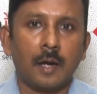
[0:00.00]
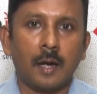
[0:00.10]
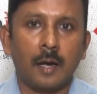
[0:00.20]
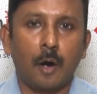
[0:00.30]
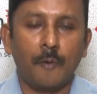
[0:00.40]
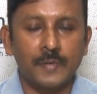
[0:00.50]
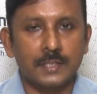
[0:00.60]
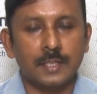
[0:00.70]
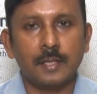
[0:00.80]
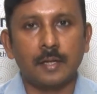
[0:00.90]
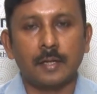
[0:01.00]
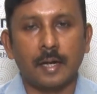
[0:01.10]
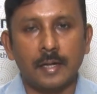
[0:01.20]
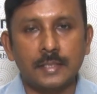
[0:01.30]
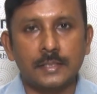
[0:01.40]
Obviously,
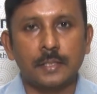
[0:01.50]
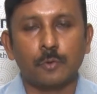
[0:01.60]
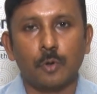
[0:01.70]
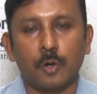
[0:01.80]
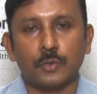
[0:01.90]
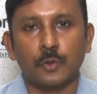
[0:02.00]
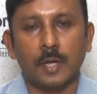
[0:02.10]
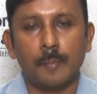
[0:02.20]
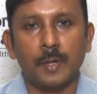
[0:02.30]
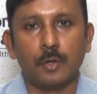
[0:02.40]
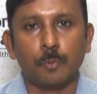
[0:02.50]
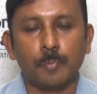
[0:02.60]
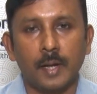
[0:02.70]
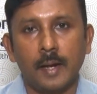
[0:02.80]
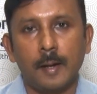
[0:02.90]
currency could also come into
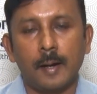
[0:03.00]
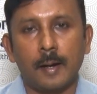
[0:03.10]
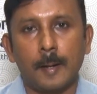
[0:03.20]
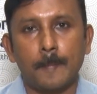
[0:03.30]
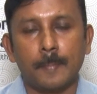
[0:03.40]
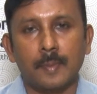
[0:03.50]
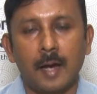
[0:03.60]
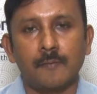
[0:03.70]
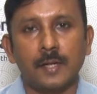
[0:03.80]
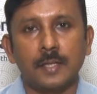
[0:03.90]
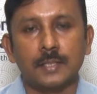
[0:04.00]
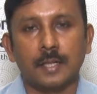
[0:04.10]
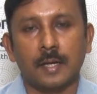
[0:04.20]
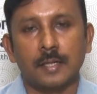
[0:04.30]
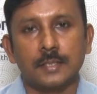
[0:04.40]
play. Taiwanese
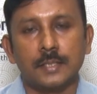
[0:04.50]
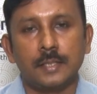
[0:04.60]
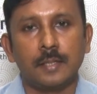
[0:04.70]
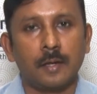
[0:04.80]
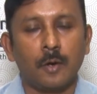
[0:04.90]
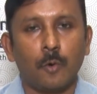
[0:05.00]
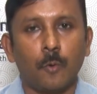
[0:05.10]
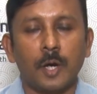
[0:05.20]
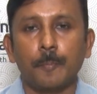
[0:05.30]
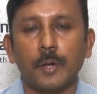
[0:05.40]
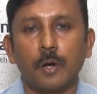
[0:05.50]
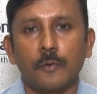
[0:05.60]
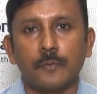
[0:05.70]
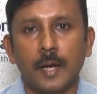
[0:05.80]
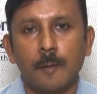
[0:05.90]
currency over a period
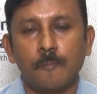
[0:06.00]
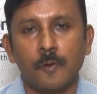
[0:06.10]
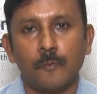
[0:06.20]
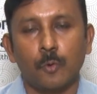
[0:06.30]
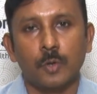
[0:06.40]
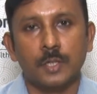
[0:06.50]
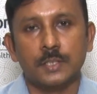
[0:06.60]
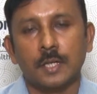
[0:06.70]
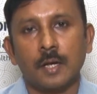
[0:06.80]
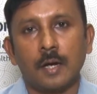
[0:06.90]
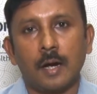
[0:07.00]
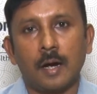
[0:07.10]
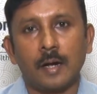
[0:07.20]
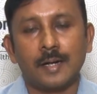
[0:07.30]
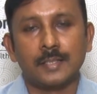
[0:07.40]
of time, we've noticed
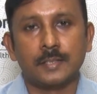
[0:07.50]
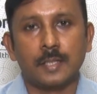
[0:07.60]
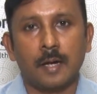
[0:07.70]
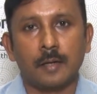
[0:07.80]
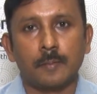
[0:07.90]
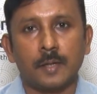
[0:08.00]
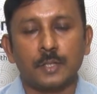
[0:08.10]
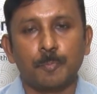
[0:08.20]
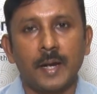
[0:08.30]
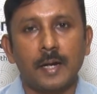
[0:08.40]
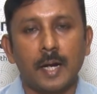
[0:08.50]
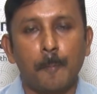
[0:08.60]
it is displayed an